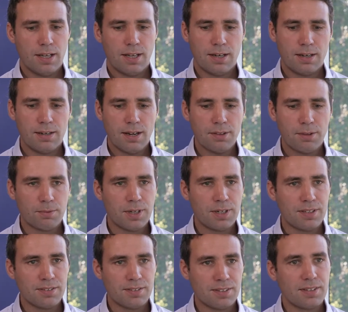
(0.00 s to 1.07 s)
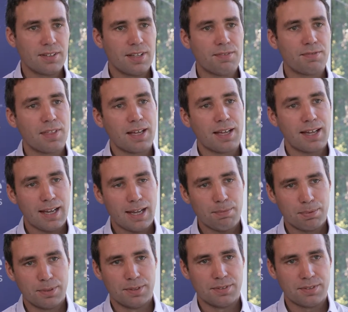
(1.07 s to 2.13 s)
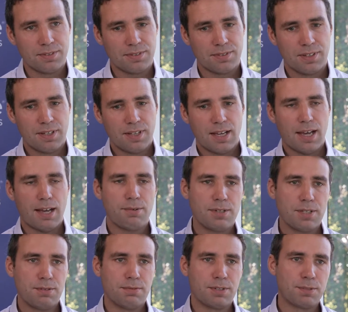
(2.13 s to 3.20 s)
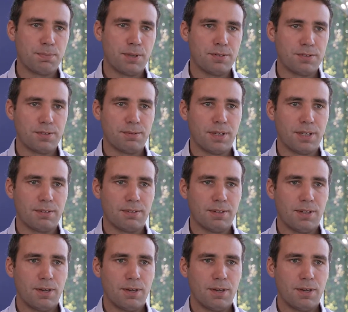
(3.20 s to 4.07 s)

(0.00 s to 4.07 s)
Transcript: And another one is if that happens, how do you respond to it?